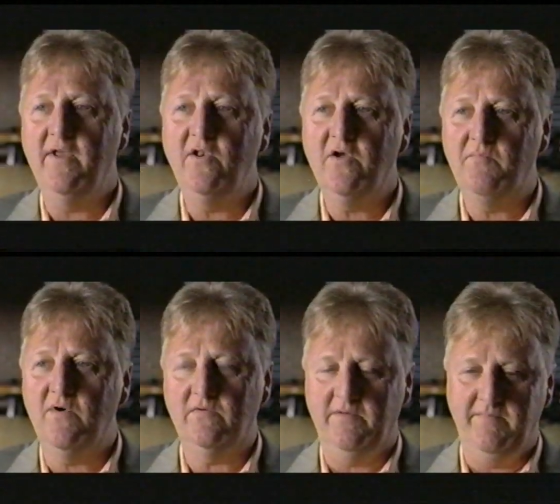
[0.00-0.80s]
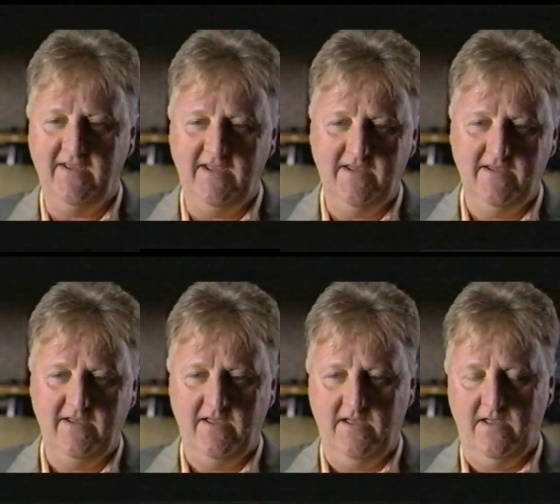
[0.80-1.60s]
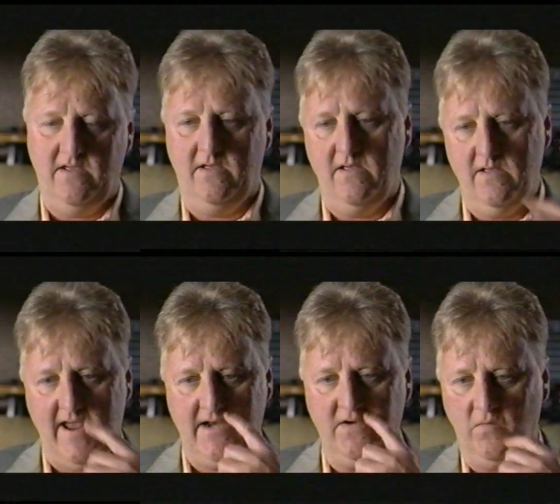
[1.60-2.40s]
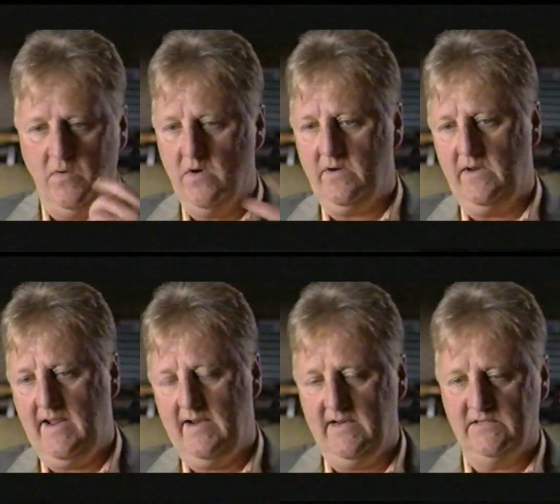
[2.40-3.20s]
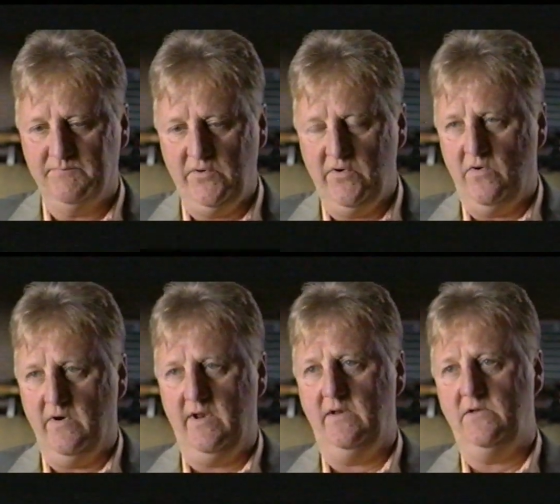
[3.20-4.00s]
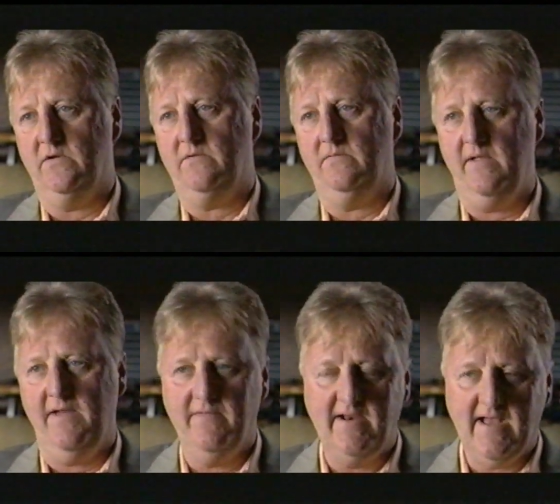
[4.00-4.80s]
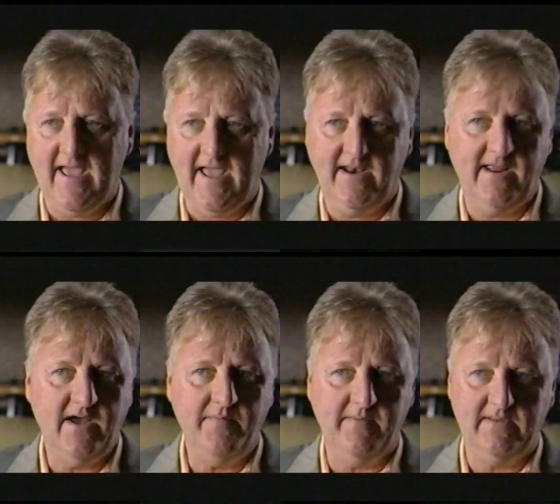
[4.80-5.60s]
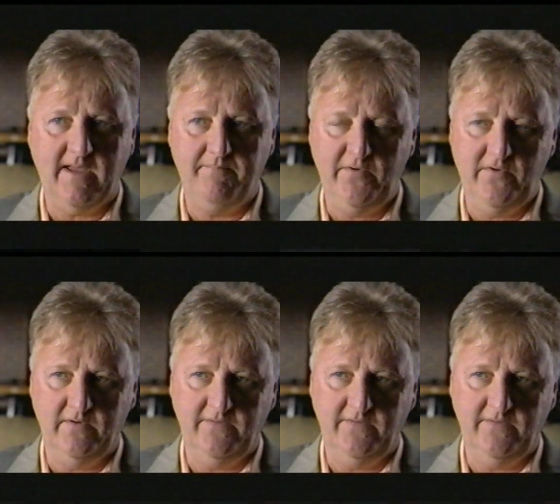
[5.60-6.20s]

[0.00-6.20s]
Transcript: it looked broke to me had to go to work and had to get his boot on, and it took everything I had to help him get that boot on his